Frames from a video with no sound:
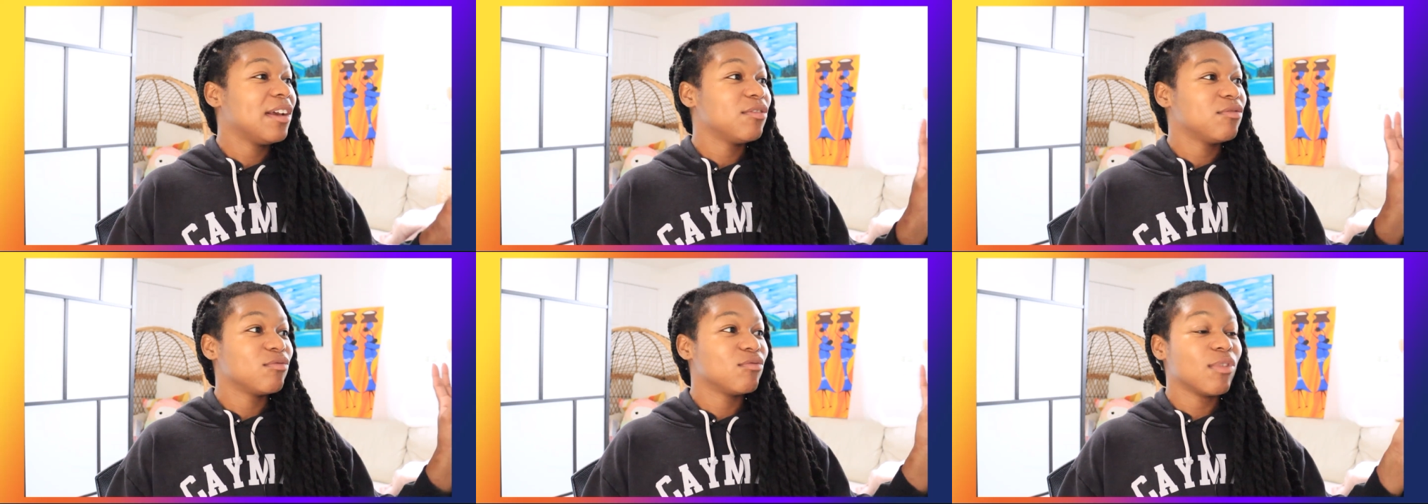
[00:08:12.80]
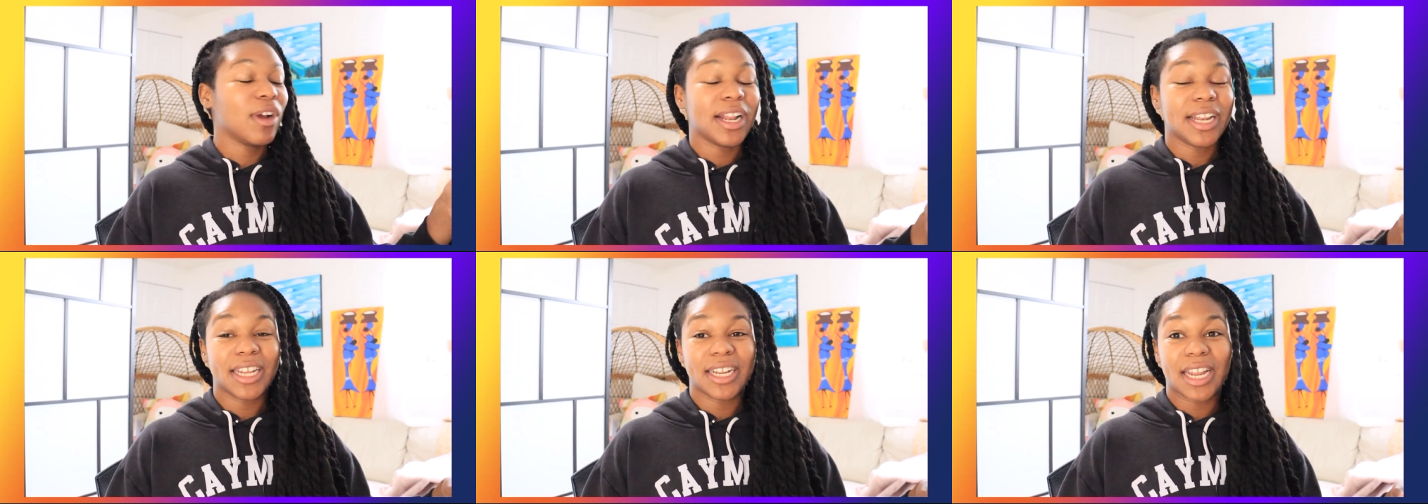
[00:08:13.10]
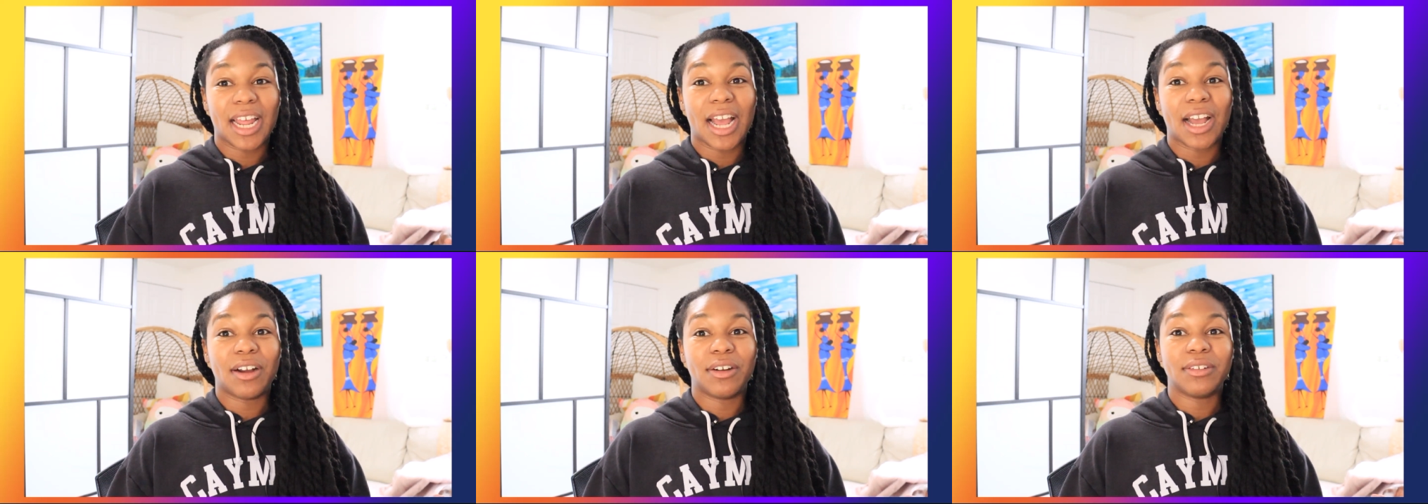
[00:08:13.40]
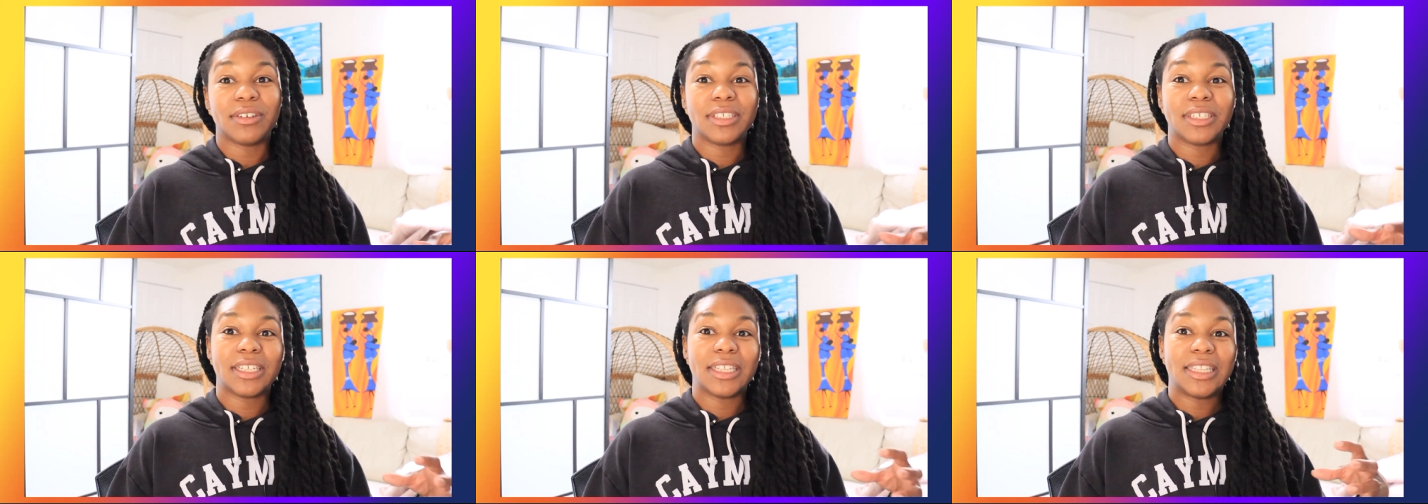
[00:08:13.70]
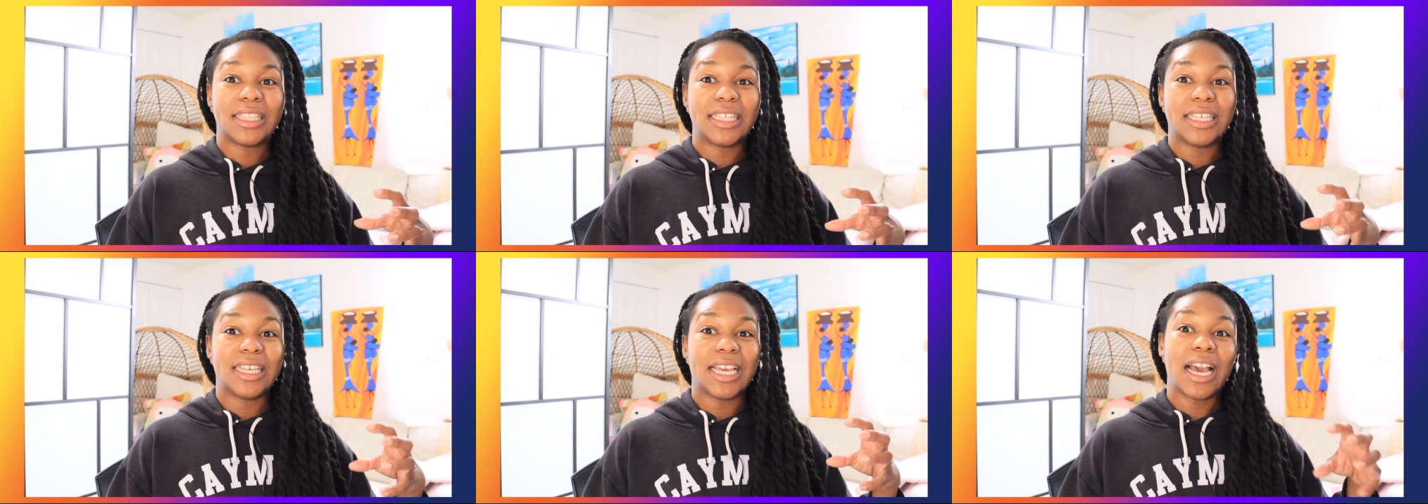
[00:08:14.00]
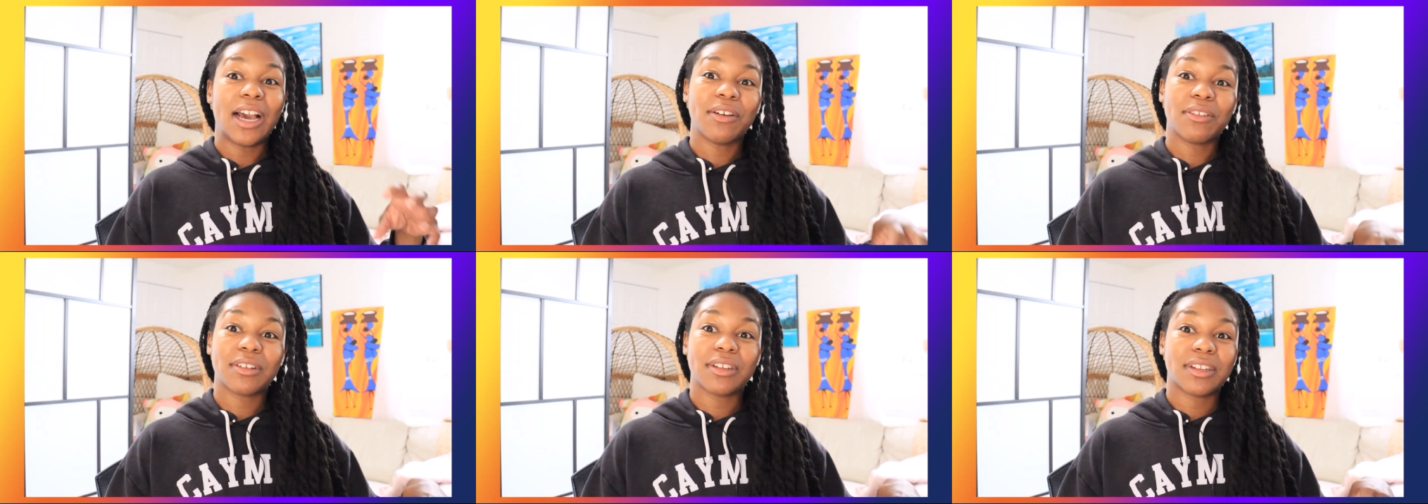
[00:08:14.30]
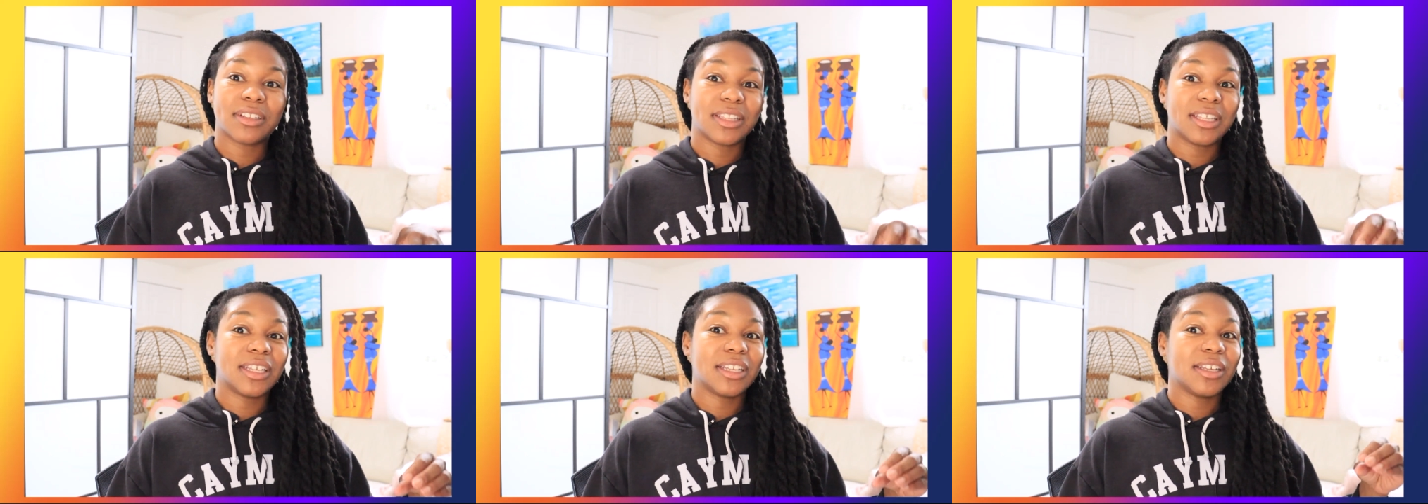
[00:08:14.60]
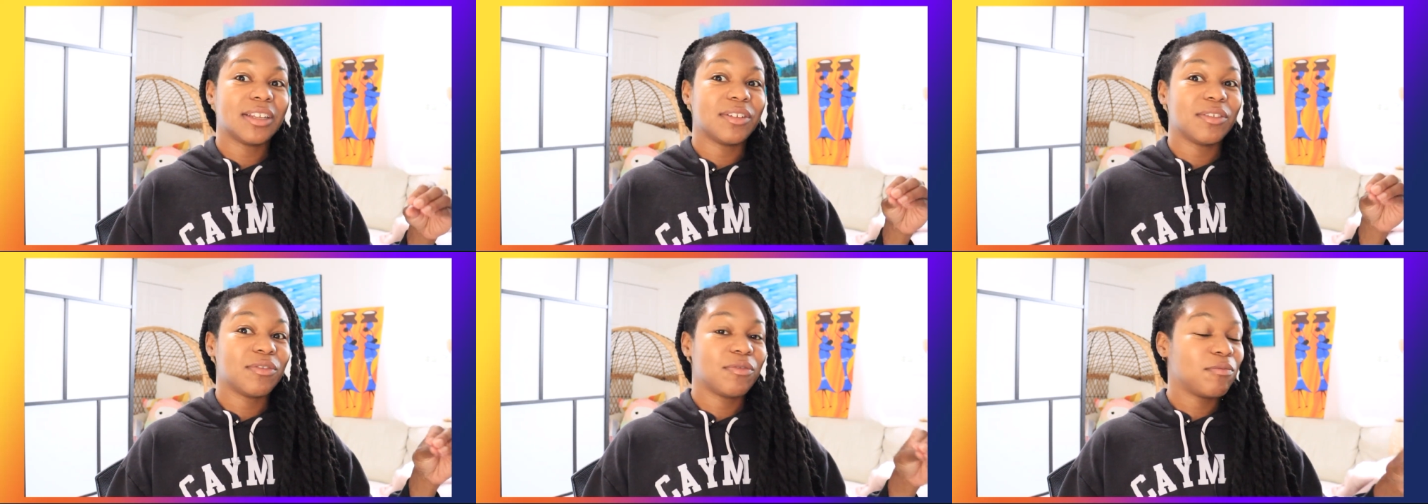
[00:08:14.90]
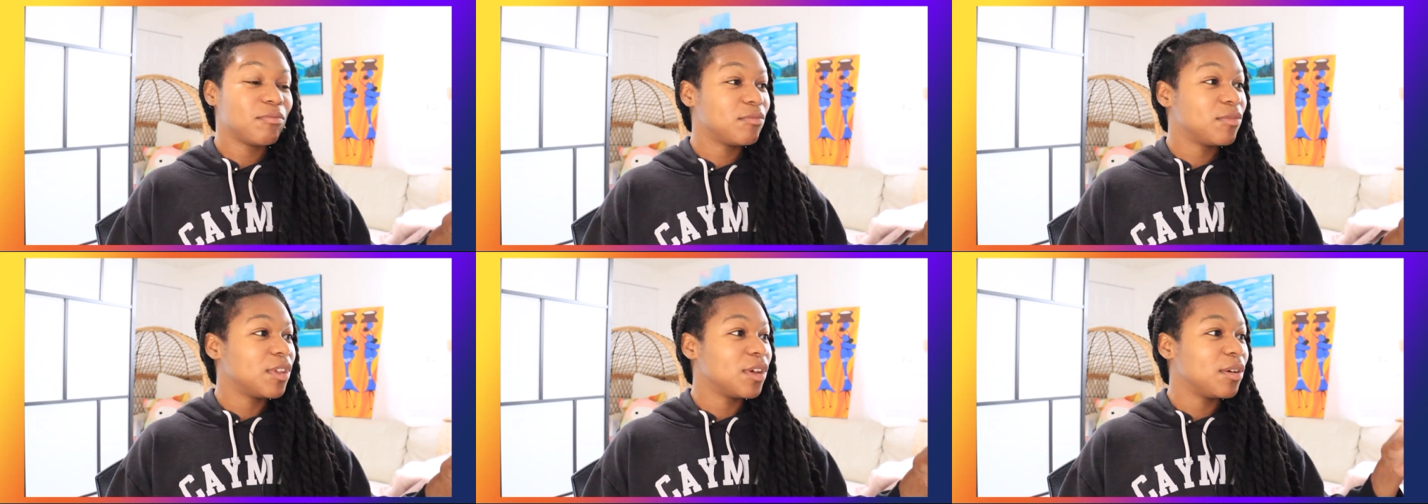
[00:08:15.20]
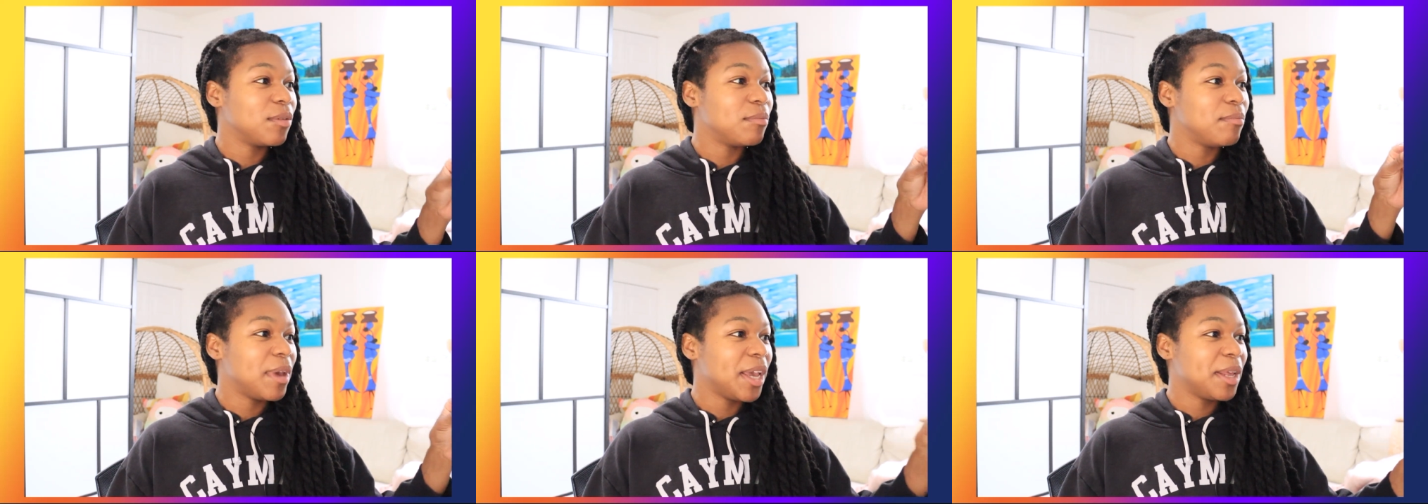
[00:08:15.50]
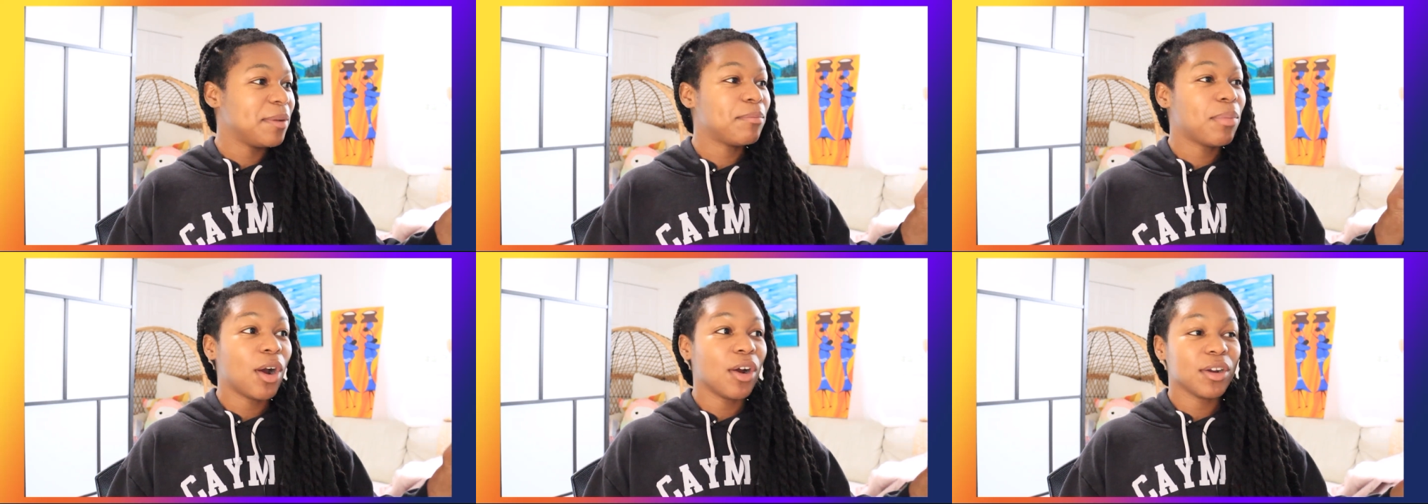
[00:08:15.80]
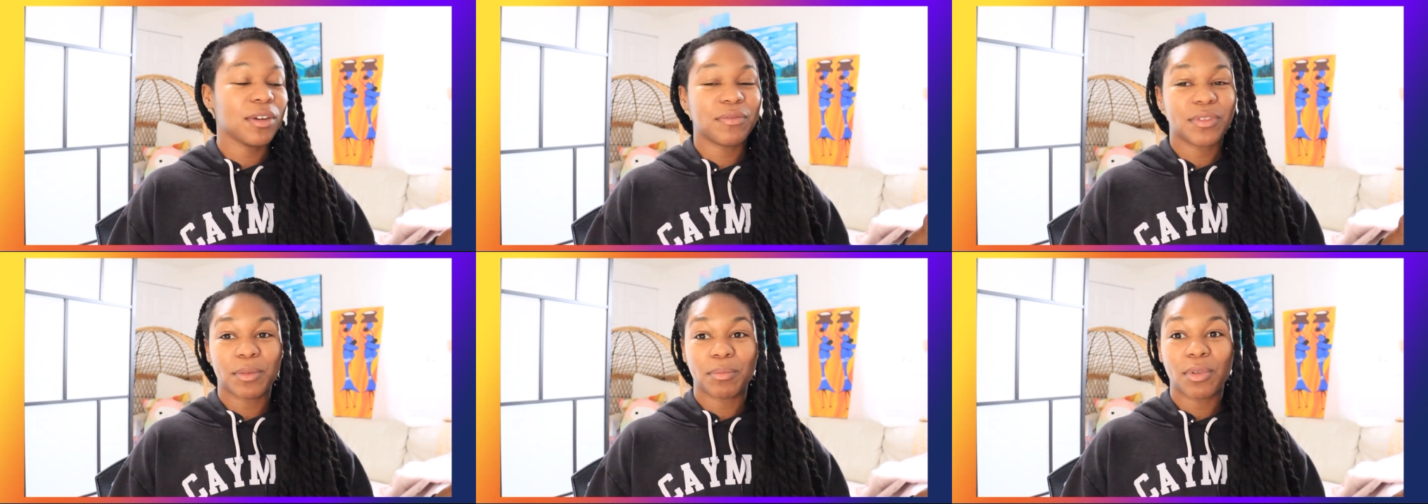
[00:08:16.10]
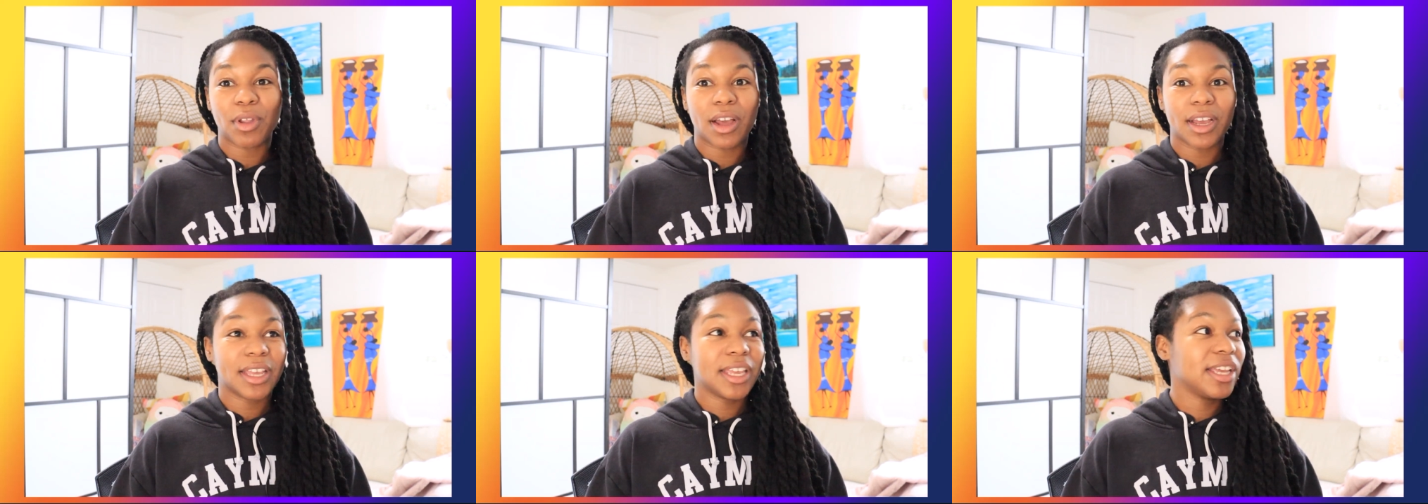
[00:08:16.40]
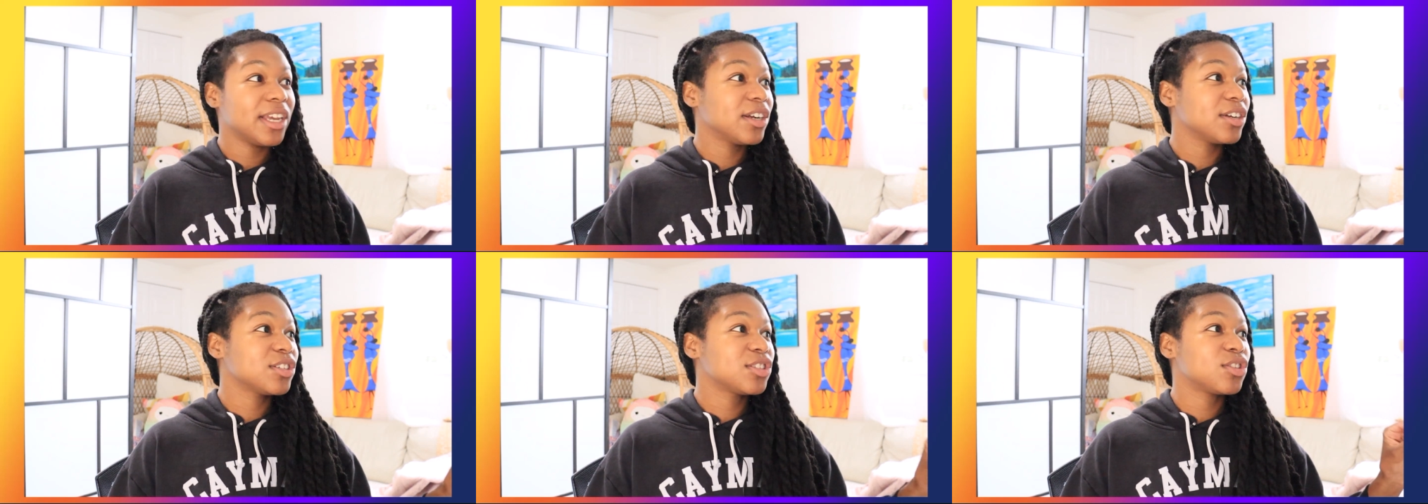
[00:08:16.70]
writing out the main part of the blog here.